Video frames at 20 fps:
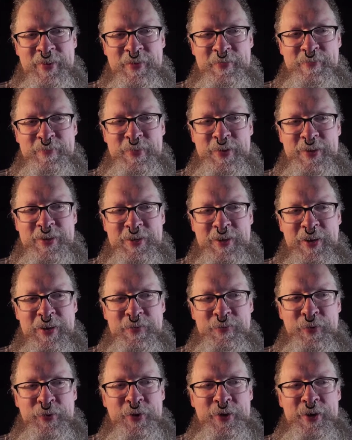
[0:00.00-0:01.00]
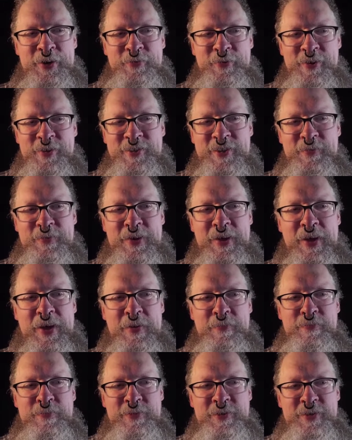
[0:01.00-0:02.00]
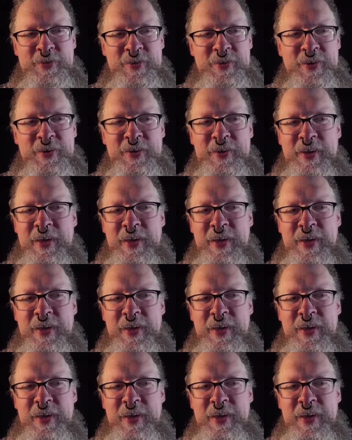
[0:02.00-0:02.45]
but uh, Boyd would sometimes uh,